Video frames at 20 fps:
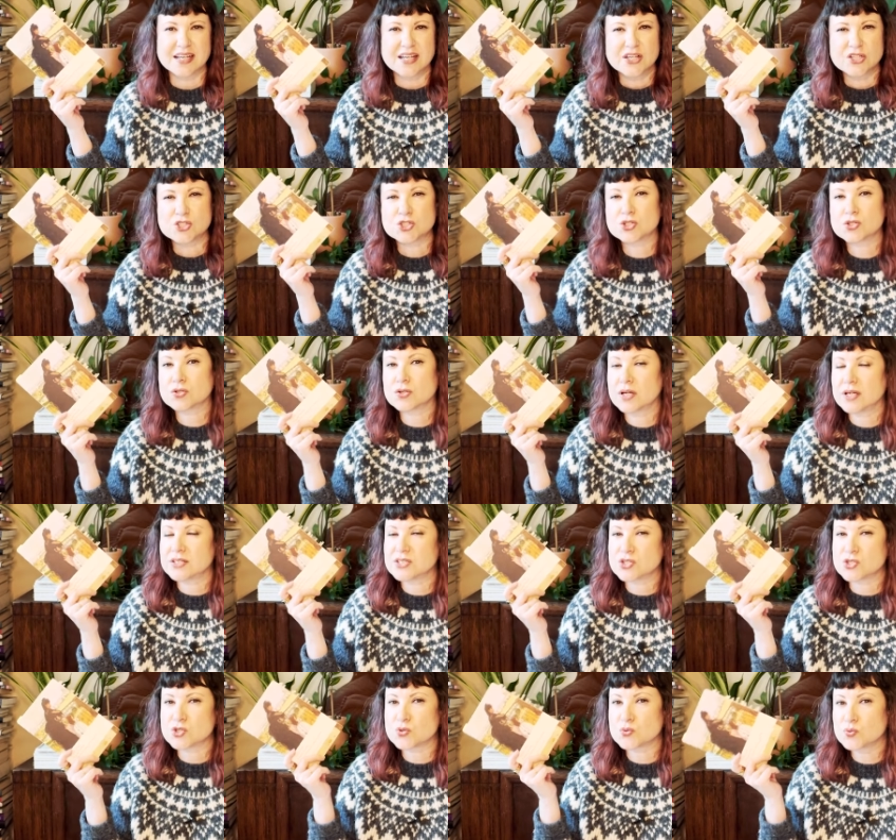It's, tr- it's
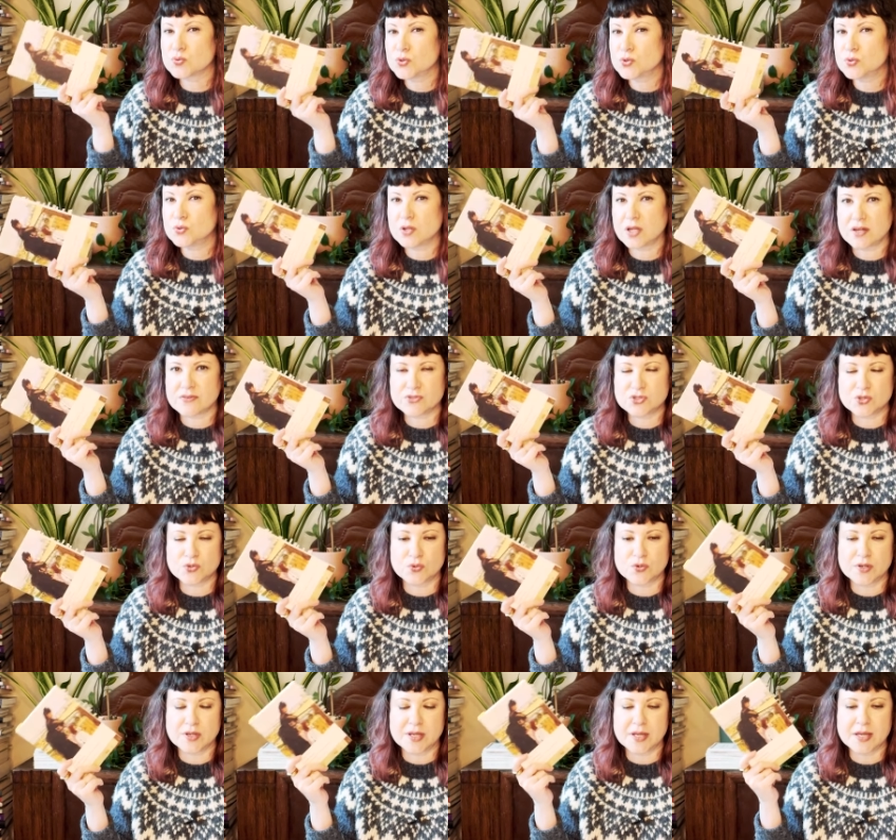a true love
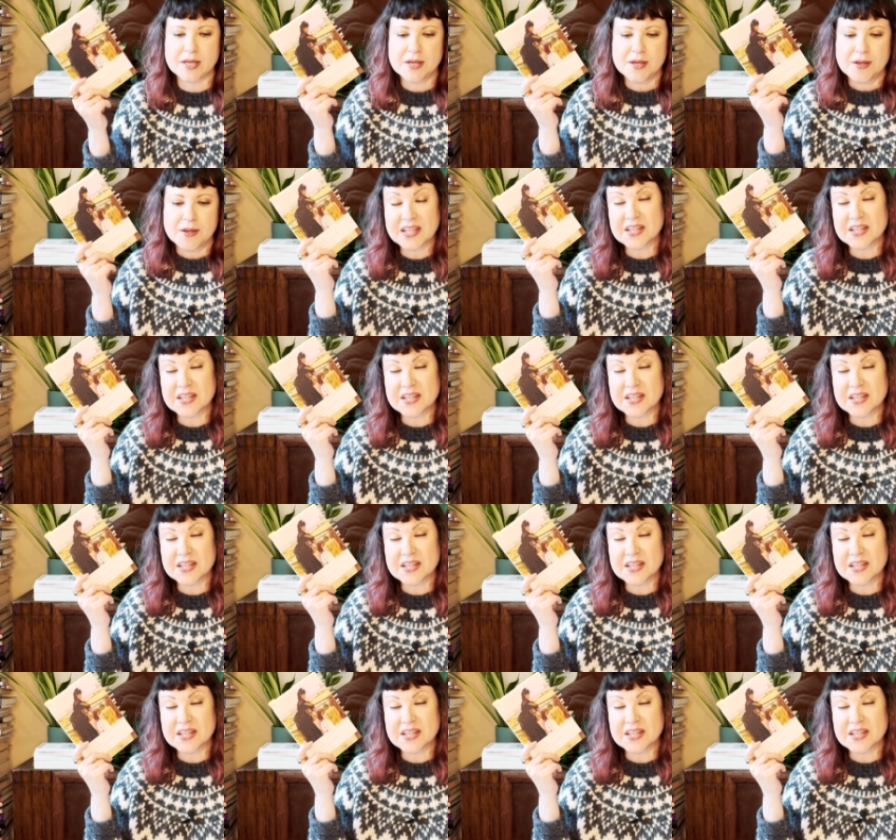story,